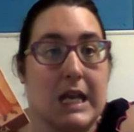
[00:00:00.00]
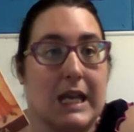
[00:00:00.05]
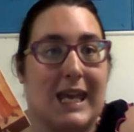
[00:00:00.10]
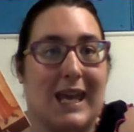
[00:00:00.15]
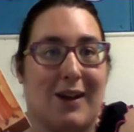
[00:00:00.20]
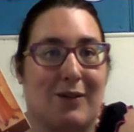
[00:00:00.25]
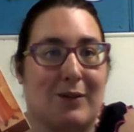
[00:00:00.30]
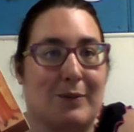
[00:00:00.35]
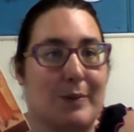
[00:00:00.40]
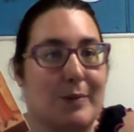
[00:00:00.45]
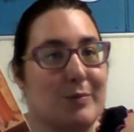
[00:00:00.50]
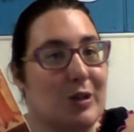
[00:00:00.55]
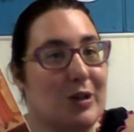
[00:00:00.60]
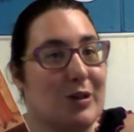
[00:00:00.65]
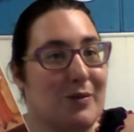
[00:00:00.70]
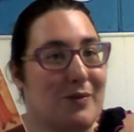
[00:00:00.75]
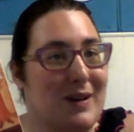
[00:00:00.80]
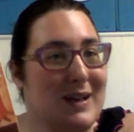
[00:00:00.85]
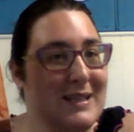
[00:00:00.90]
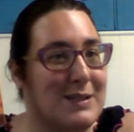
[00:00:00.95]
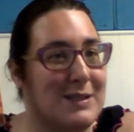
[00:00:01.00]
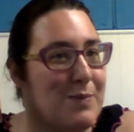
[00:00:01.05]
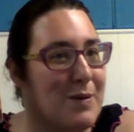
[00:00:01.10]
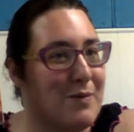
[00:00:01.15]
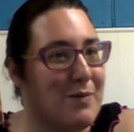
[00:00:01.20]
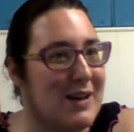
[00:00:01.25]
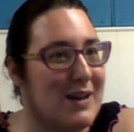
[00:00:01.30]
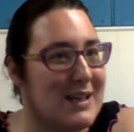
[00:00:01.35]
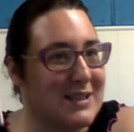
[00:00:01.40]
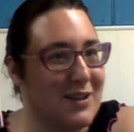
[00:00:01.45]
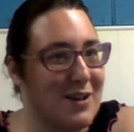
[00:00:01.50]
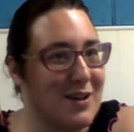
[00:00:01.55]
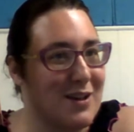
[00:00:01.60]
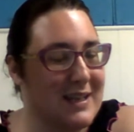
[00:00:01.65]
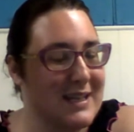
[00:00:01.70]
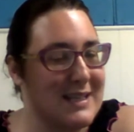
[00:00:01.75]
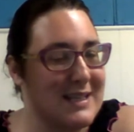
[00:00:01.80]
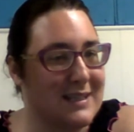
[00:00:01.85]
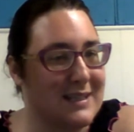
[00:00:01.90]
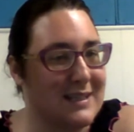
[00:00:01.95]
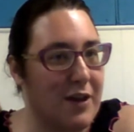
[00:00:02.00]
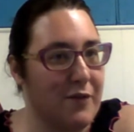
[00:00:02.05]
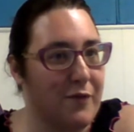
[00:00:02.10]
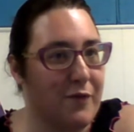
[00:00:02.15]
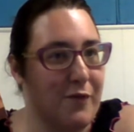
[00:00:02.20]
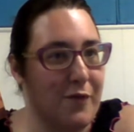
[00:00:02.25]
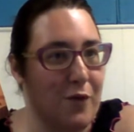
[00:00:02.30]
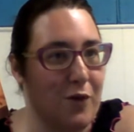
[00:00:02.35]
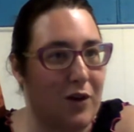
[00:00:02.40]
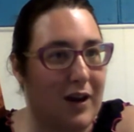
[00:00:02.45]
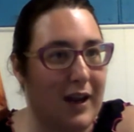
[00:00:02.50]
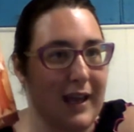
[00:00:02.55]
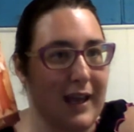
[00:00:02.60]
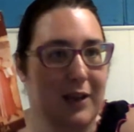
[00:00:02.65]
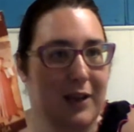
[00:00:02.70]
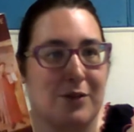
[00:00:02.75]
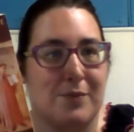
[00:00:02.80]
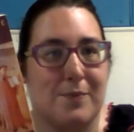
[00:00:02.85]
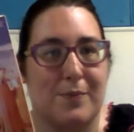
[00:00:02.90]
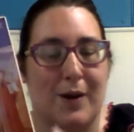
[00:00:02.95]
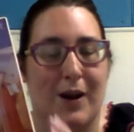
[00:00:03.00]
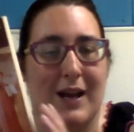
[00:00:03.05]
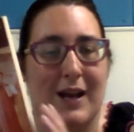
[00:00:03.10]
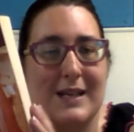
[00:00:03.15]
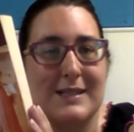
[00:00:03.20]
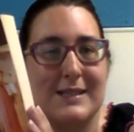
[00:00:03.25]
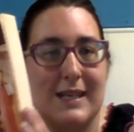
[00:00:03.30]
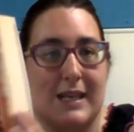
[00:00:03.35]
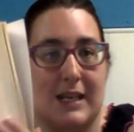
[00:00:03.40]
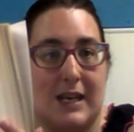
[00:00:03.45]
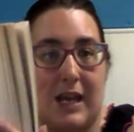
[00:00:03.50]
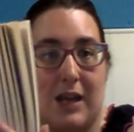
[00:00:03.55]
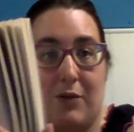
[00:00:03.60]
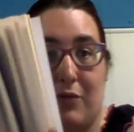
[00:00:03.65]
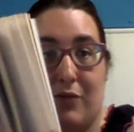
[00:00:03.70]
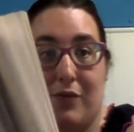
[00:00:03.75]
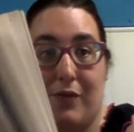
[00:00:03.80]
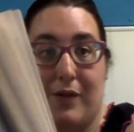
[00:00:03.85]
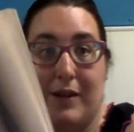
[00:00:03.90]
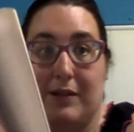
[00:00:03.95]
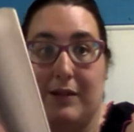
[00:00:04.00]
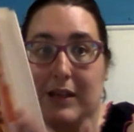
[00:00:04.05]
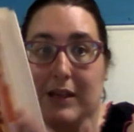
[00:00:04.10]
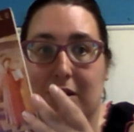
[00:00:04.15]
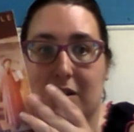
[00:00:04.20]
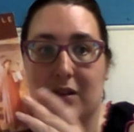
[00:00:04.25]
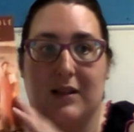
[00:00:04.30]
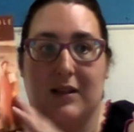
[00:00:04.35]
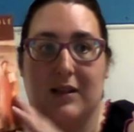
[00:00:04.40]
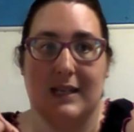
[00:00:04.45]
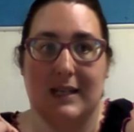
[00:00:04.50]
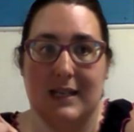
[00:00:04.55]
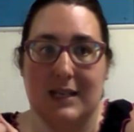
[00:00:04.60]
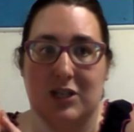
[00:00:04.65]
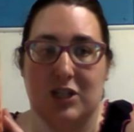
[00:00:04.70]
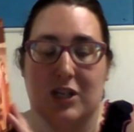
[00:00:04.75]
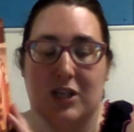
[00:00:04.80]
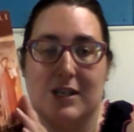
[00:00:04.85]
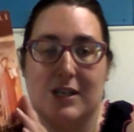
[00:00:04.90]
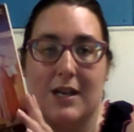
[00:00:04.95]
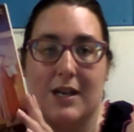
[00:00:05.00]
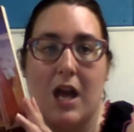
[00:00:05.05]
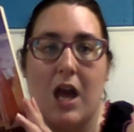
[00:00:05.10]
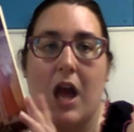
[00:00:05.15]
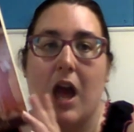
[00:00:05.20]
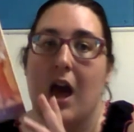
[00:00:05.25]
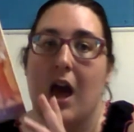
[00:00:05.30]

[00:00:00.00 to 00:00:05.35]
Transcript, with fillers: can't remember who it was, but when I saw this for a good price in a really good condition,